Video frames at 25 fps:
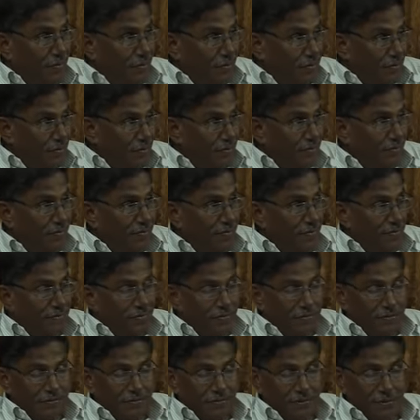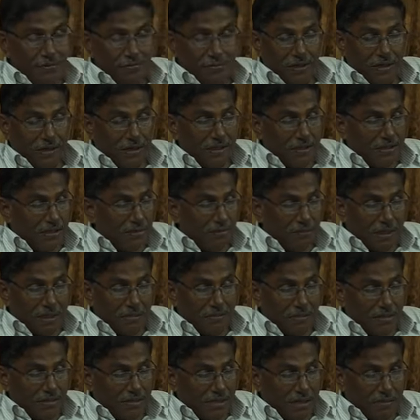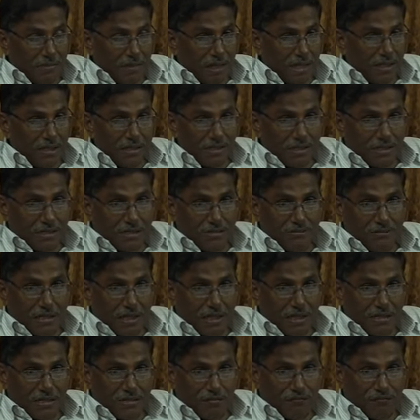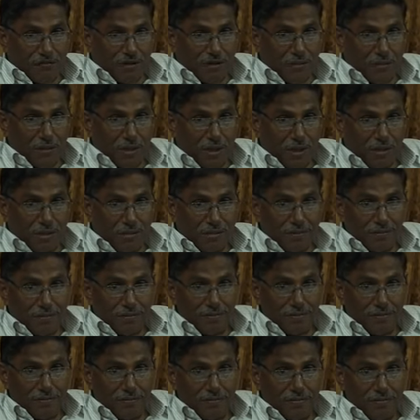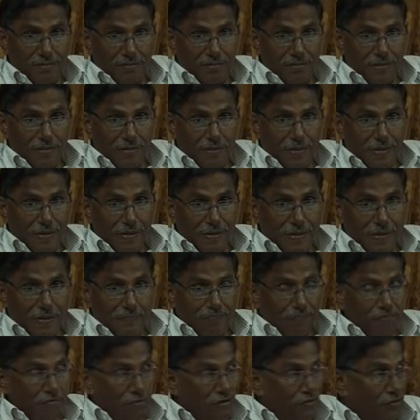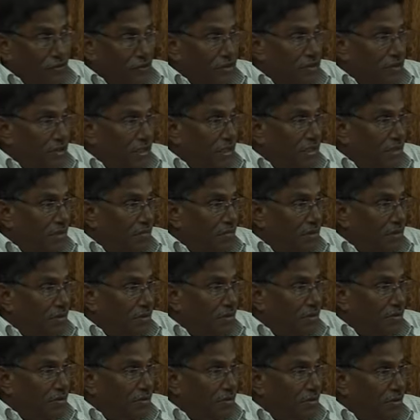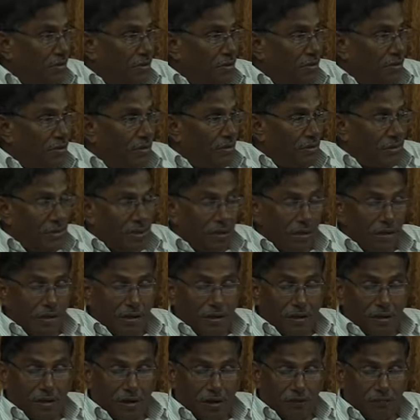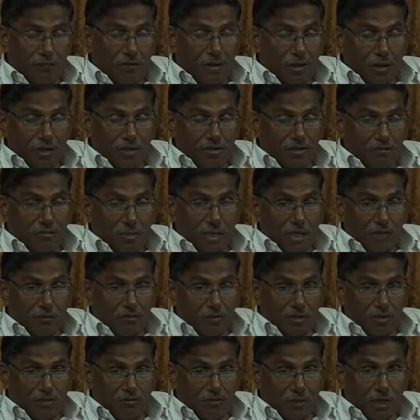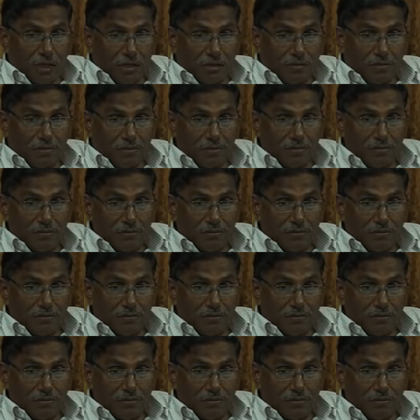No. Where does the Bible say man has a free will? The first statement of God to man was what?